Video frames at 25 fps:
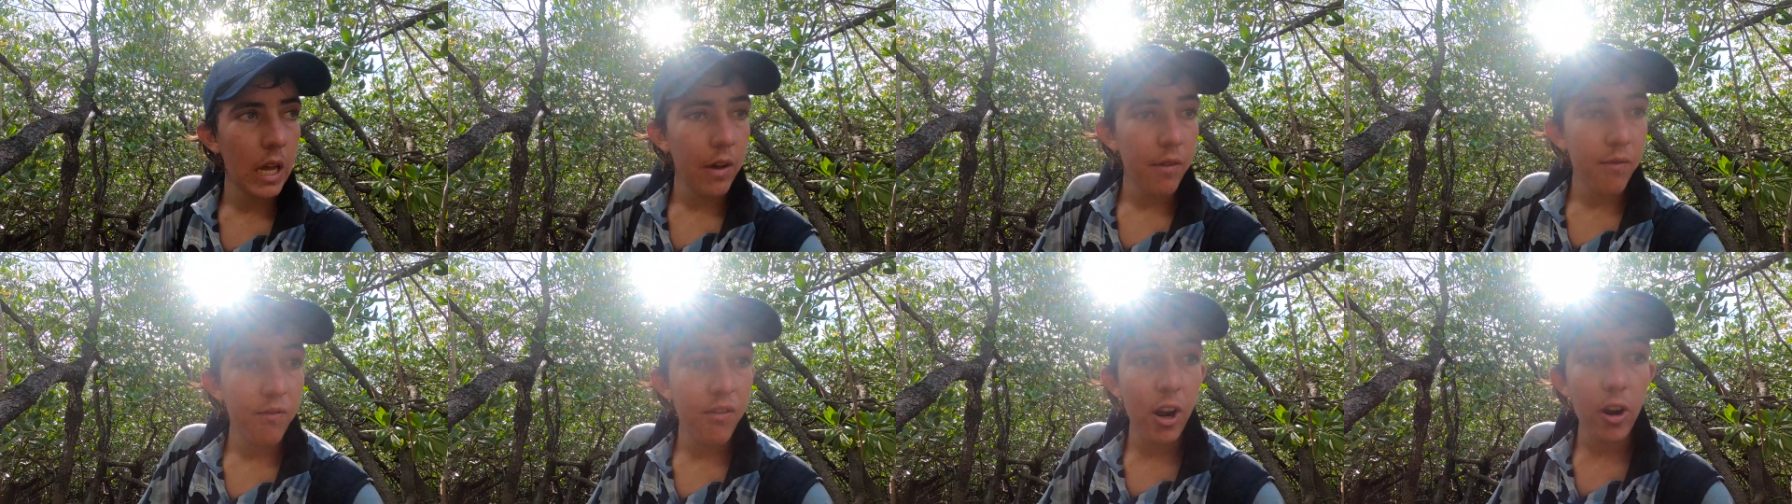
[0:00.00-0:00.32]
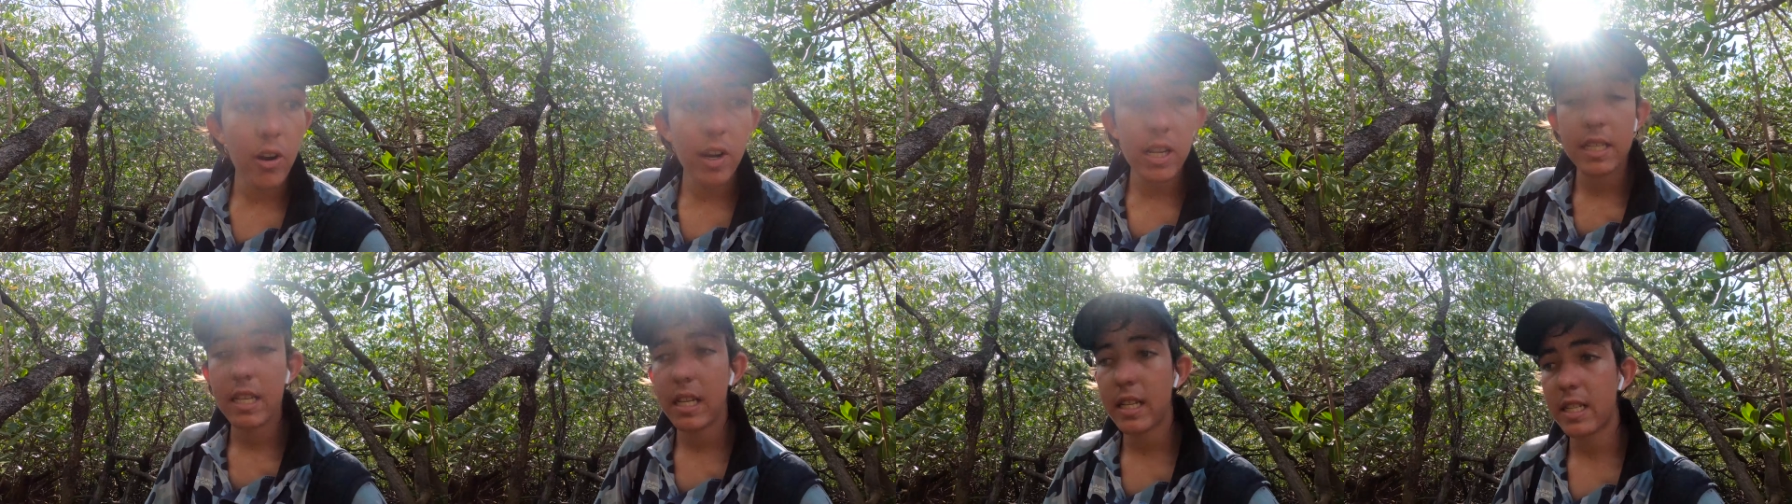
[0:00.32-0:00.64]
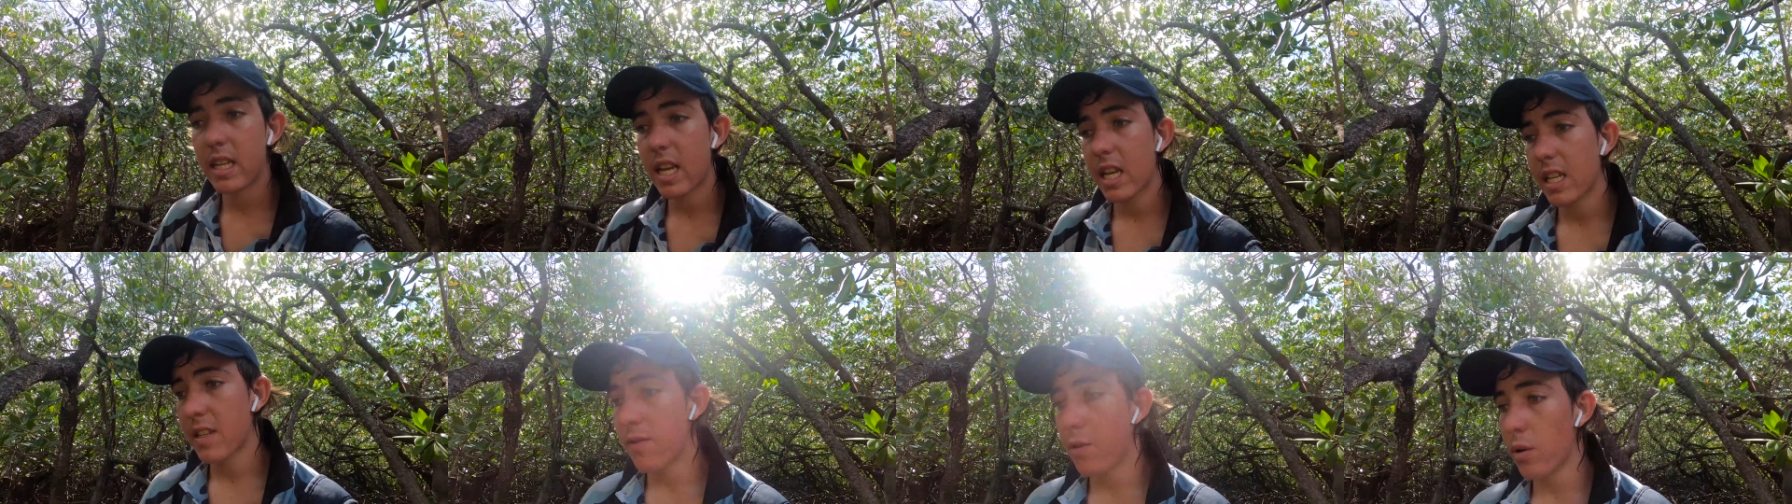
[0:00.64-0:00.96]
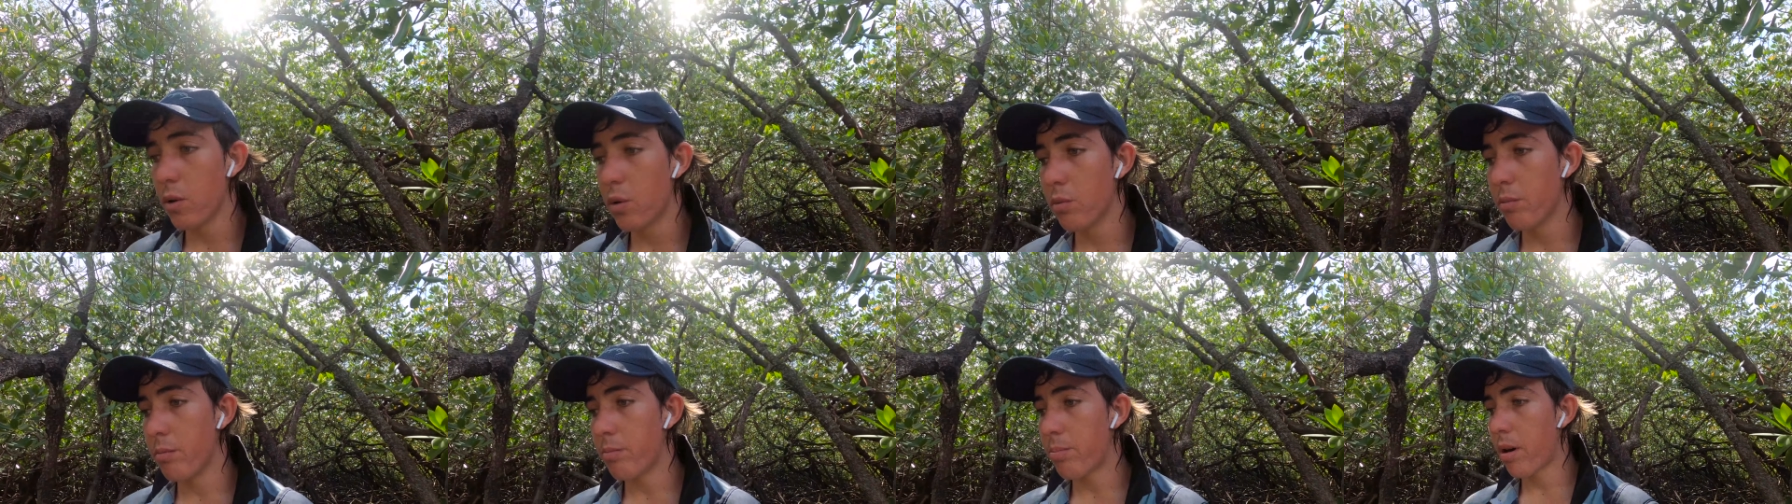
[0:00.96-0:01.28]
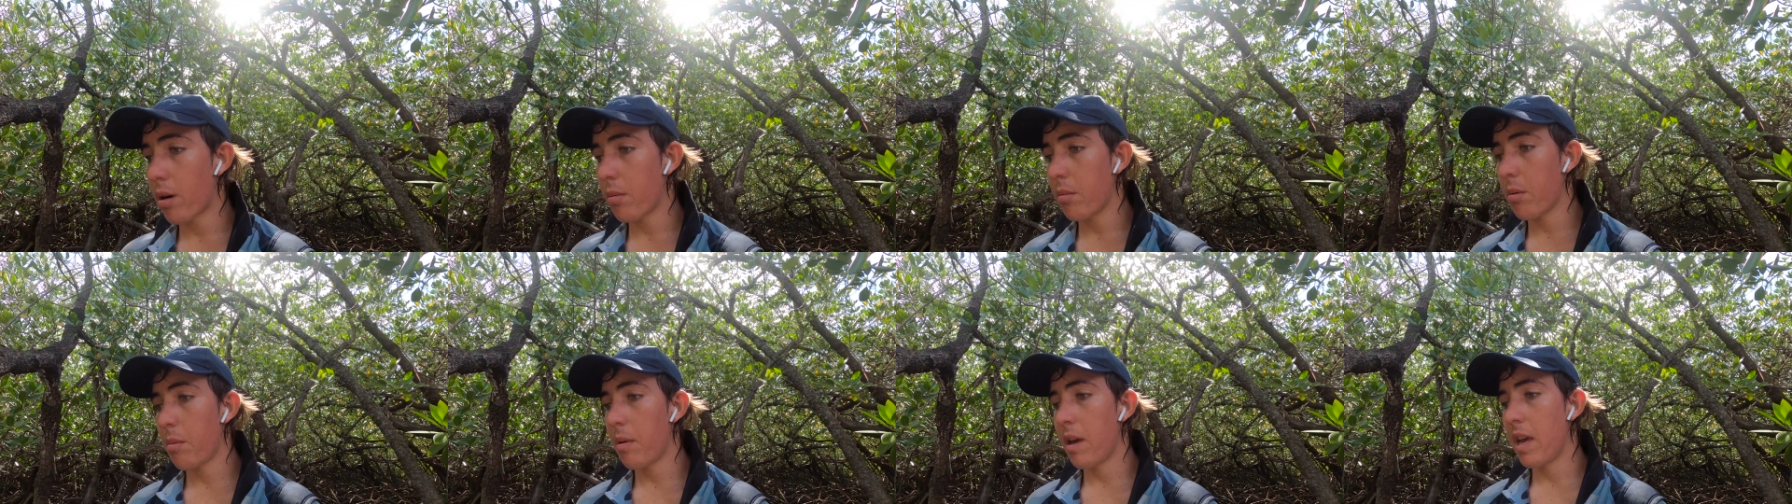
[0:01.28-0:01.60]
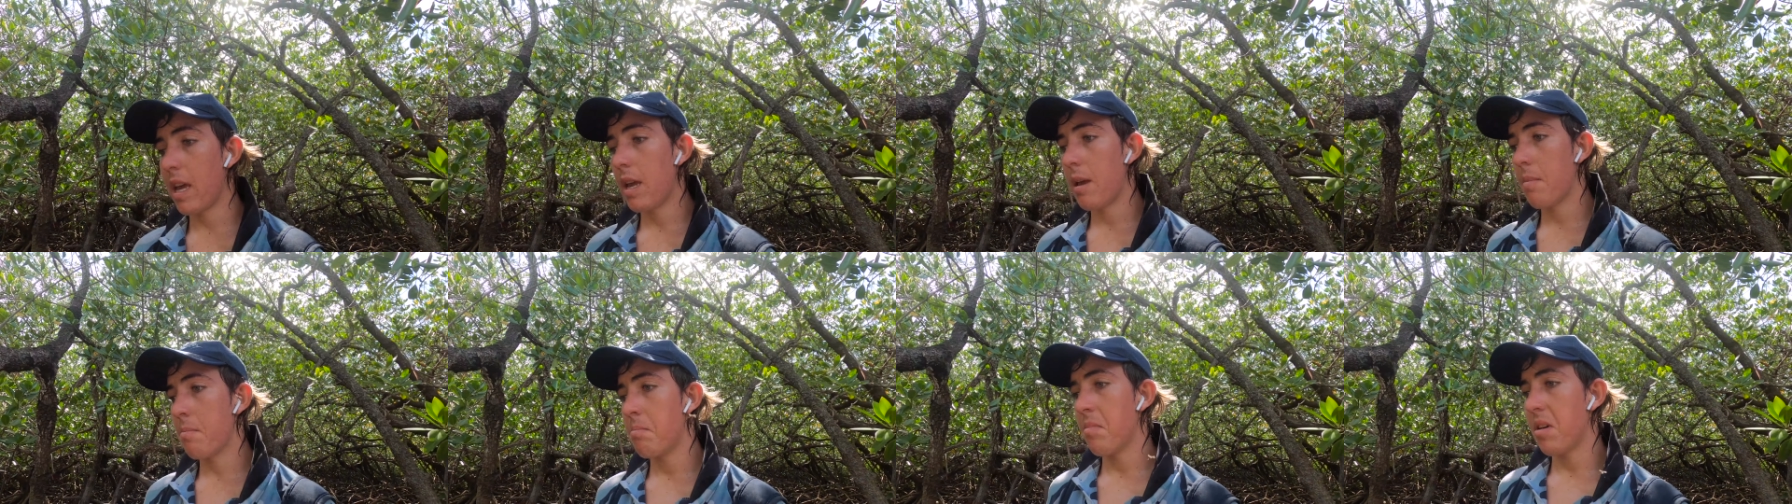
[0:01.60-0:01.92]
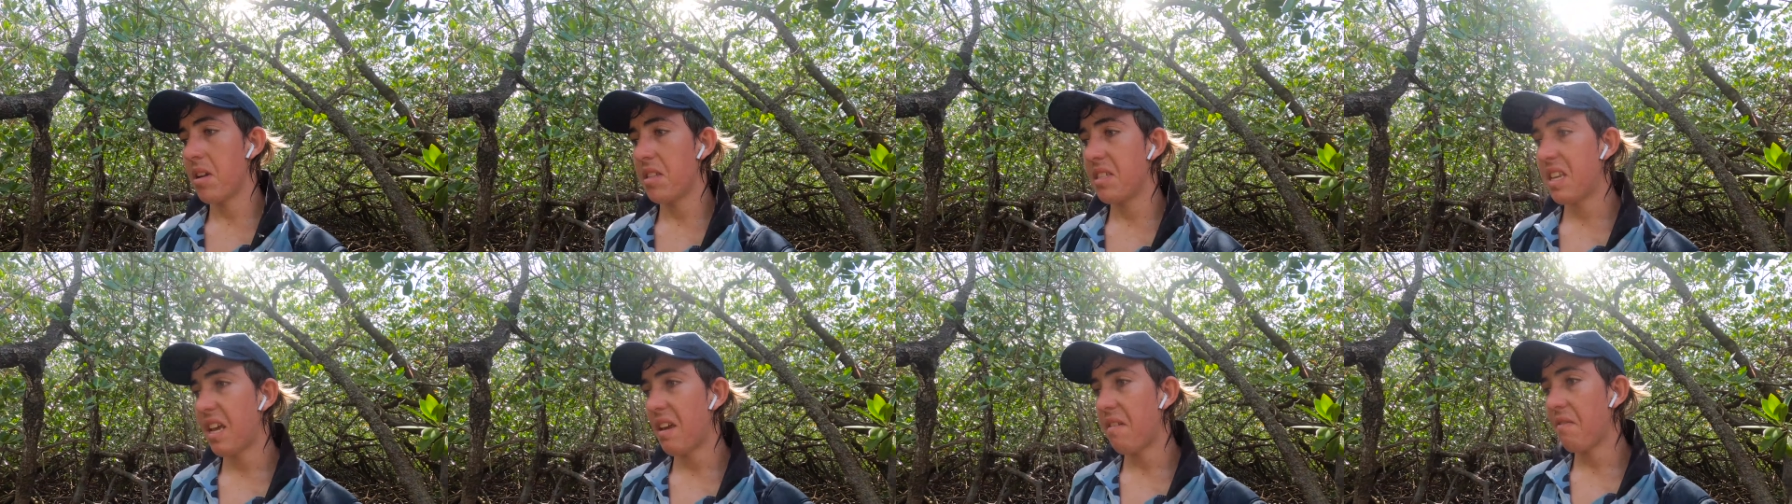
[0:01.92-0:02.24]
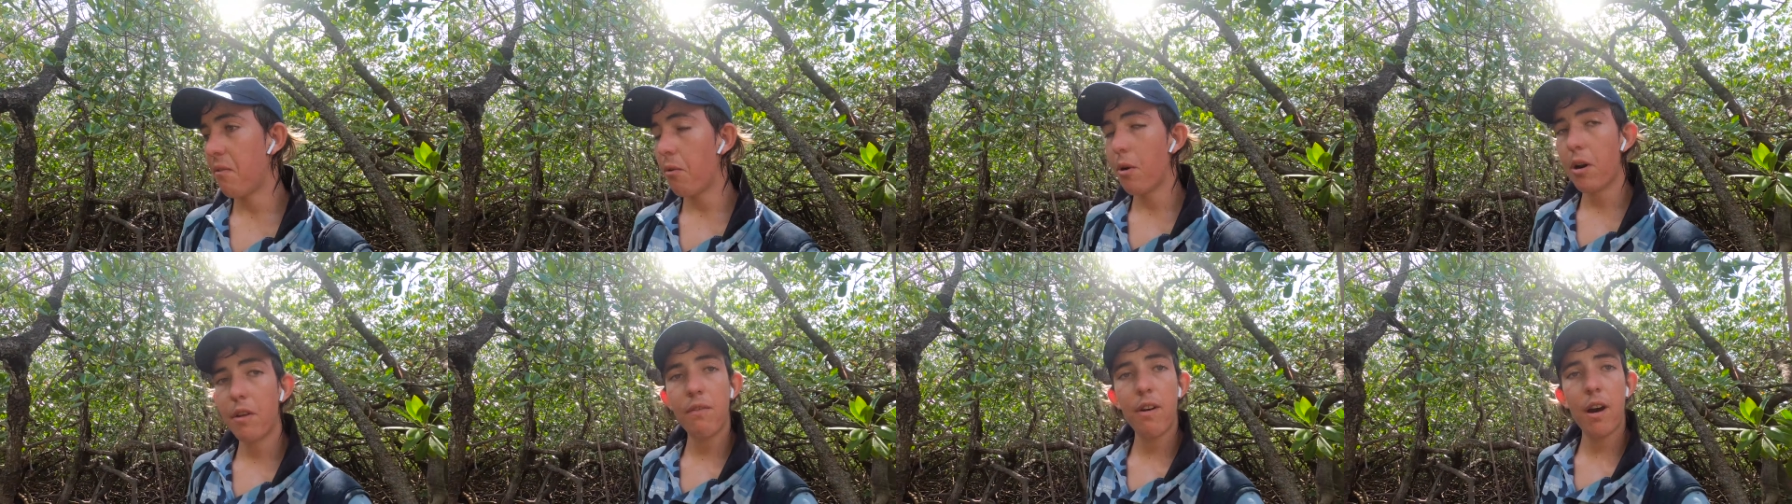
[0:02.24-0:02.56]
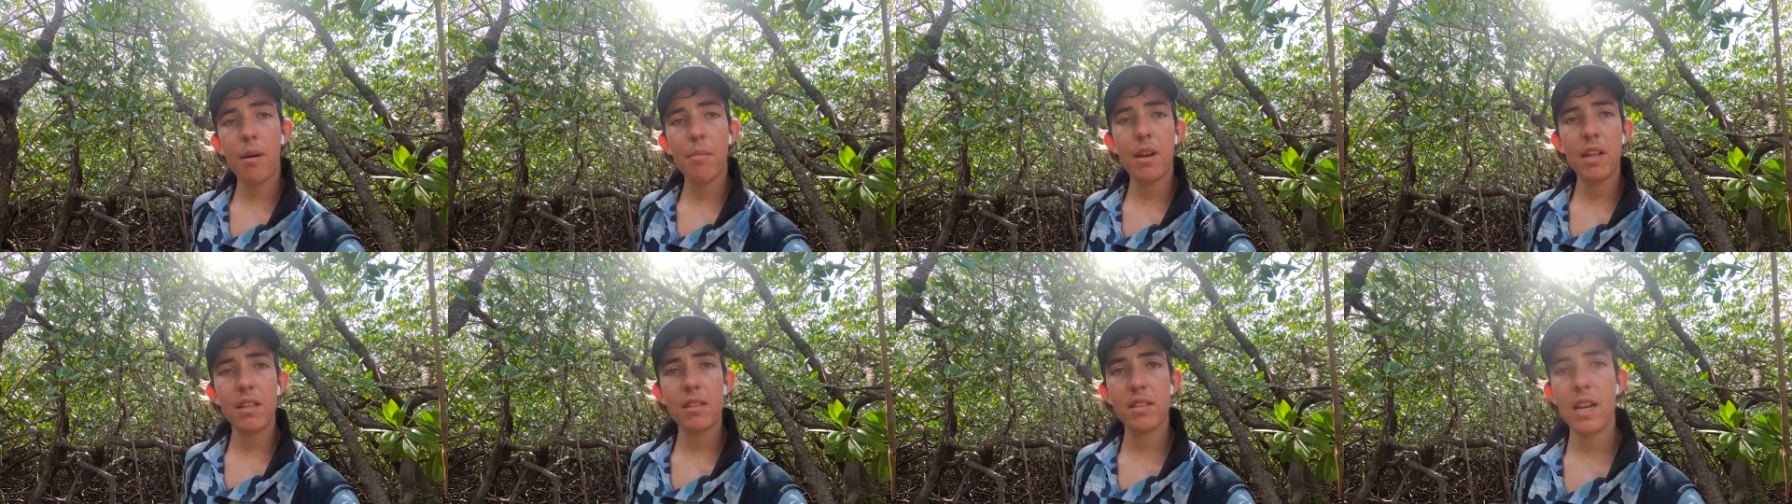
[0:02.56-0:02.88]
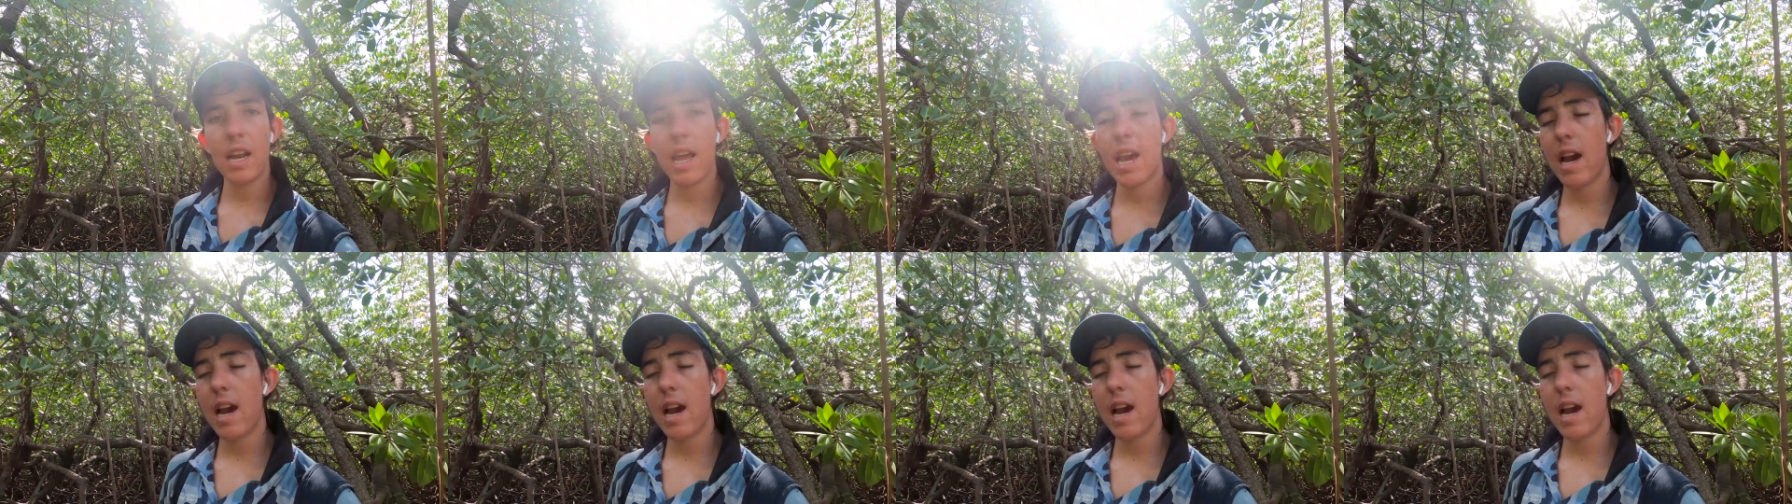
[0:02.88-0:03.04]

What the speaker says: very successful, probably I'd say 45 minutes, an